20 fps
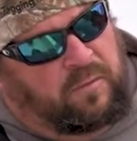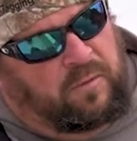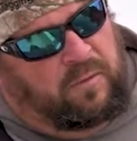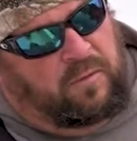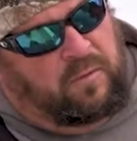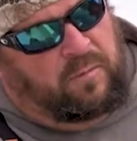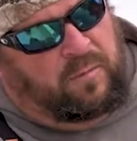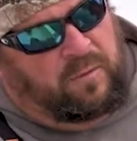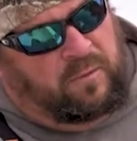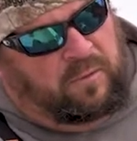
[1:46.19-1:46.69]

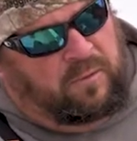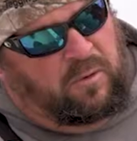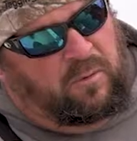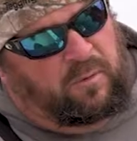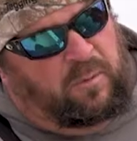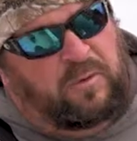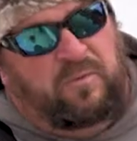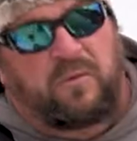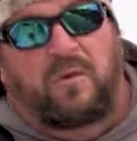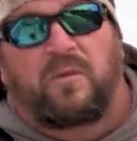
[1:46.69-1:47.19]

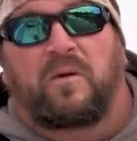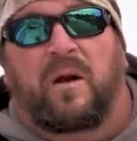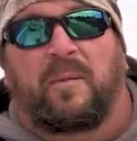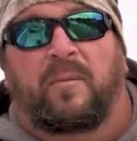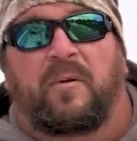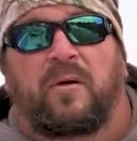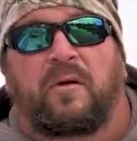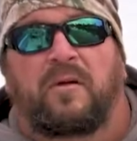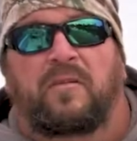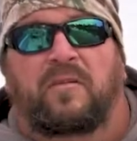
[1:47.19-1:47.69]
normally two
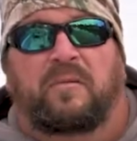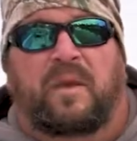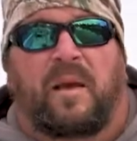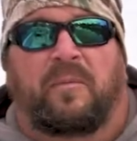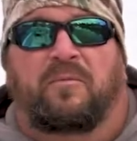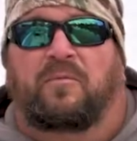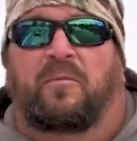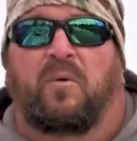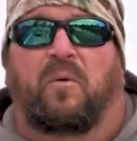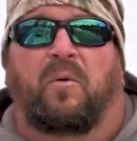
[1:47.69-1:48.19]
treble hooks,
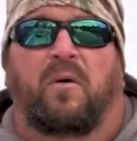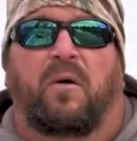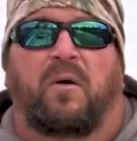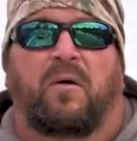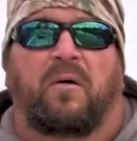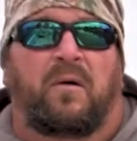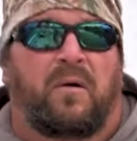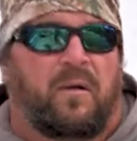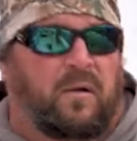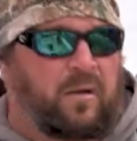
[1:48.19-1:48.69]
sometimes more.
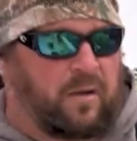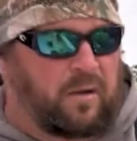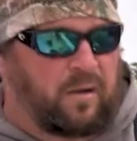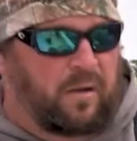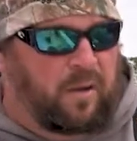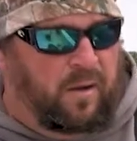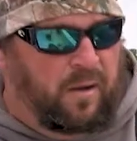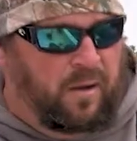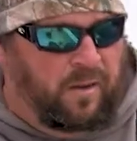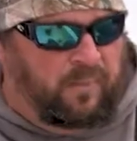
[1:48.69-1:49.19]

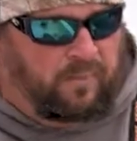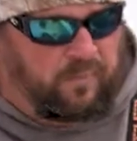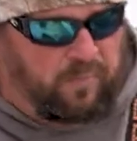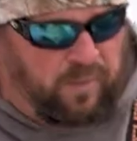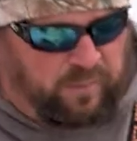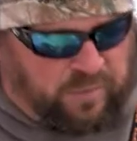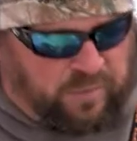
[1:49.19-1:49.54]
We've